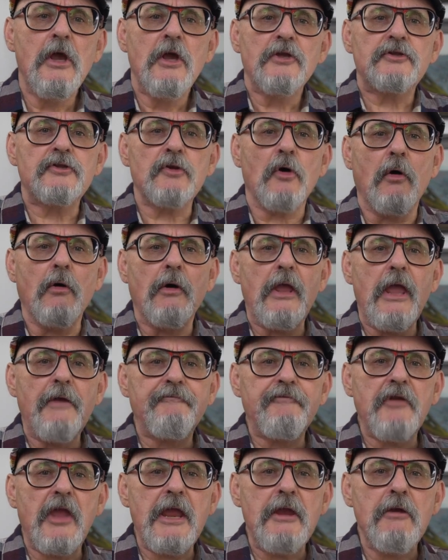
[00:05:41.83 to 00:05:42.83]
So
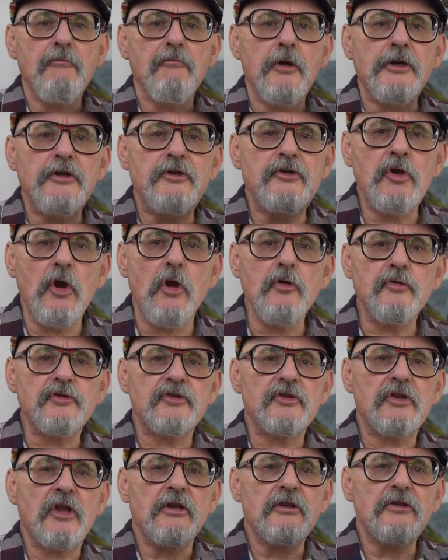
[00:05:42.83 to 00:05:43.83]
if a
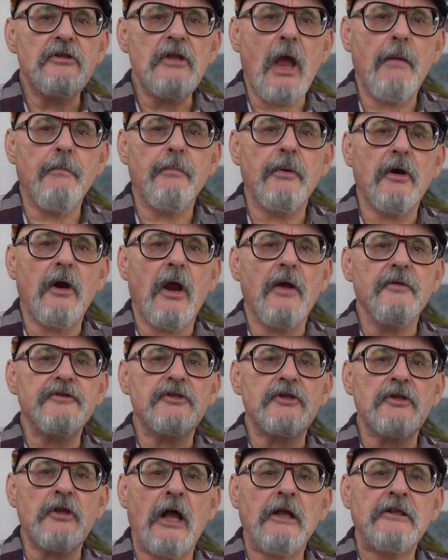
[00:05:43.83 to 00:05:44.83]
reduced number of
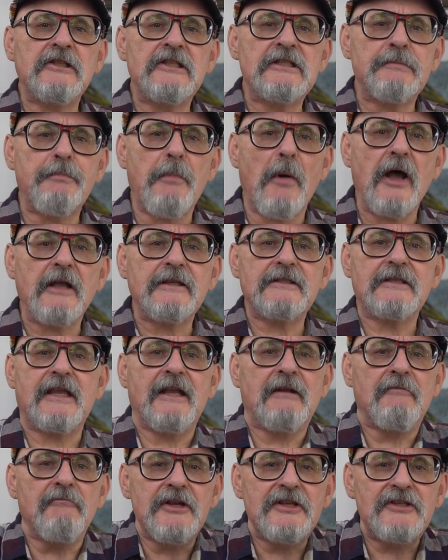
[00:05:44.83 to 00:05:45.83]
sunspots
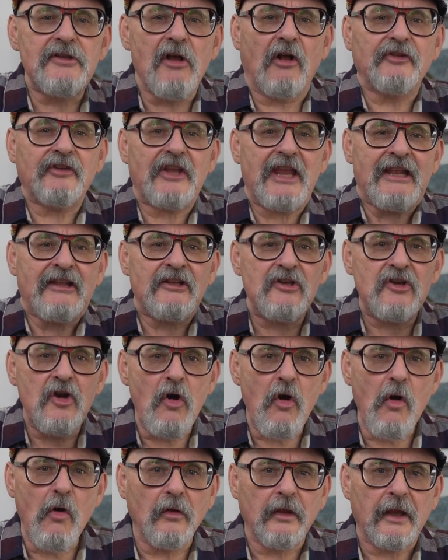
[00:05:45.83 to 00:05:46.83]
can result in
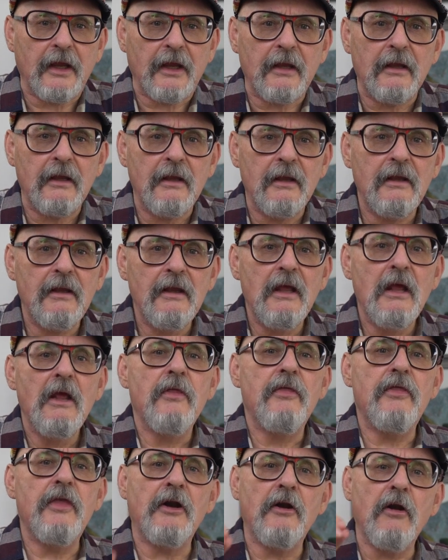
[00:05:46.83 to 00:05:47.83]
cooling,
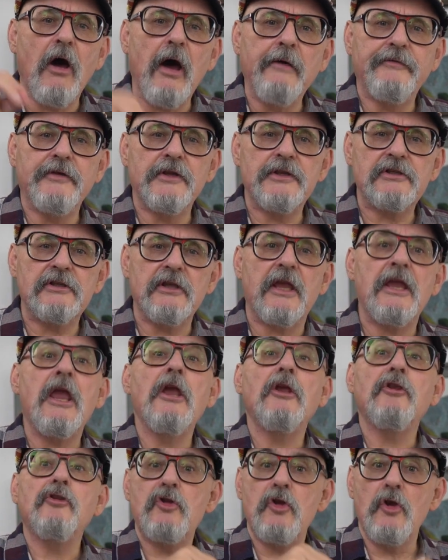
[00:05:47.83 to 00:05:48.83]
then
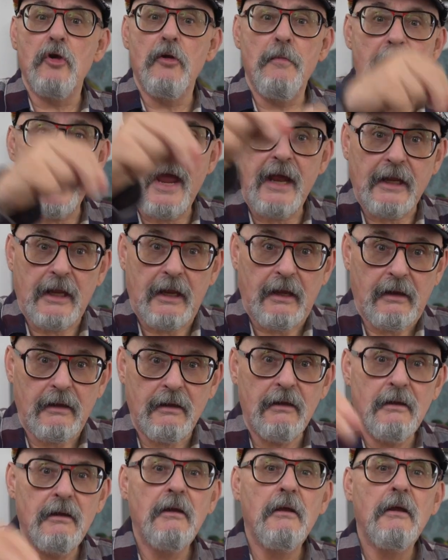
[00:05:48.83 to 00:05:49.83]
obviously too many
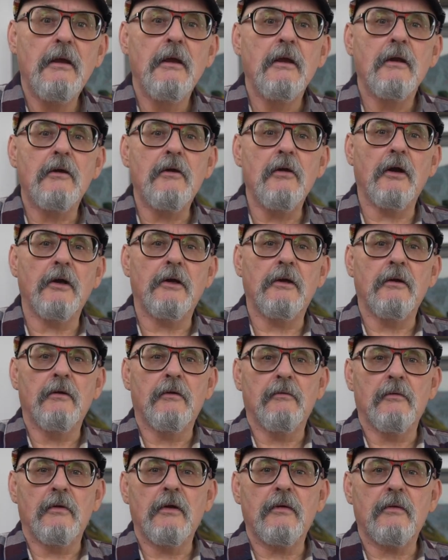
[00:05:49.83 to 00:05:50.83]
could,
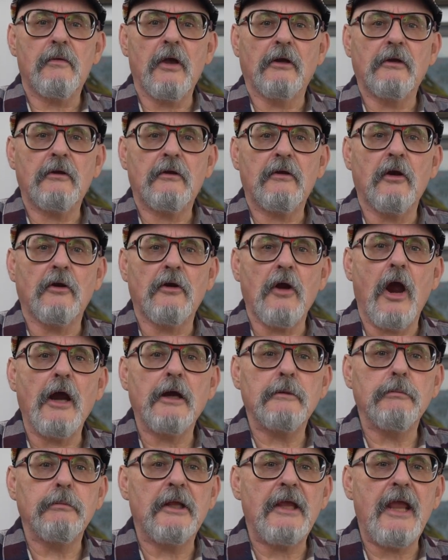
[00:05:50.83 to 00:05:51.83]
could, could
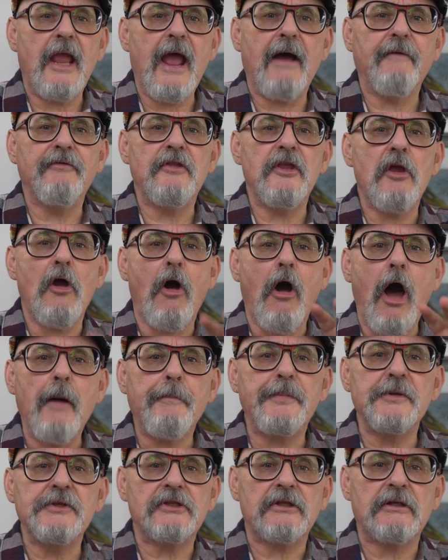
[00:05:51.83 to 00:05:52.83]
arguably have the
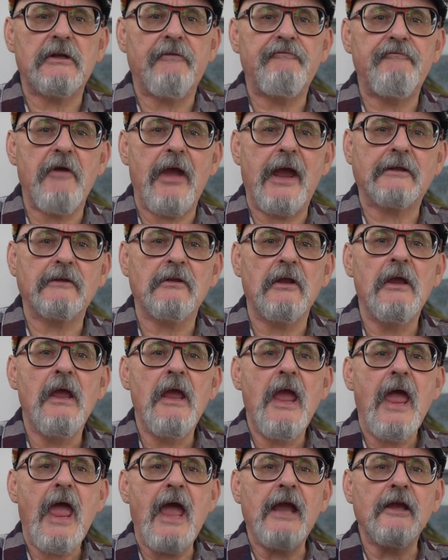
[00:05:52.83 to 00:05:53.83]
opposite effect
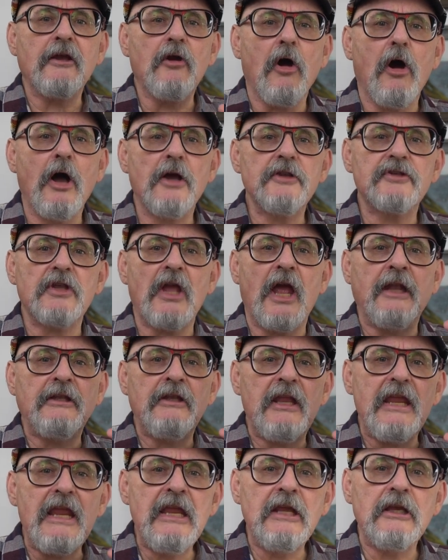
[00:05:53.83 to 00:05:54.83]
and cause an
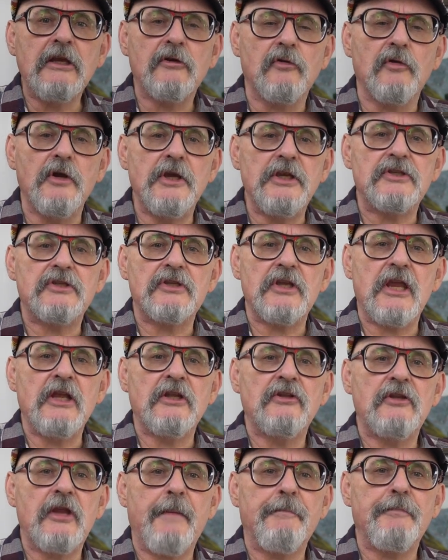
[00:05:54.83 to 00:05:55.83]
increase
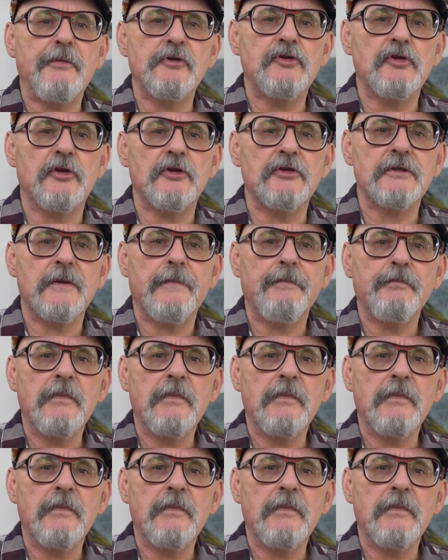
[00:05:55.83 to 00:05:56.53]
in temperatures.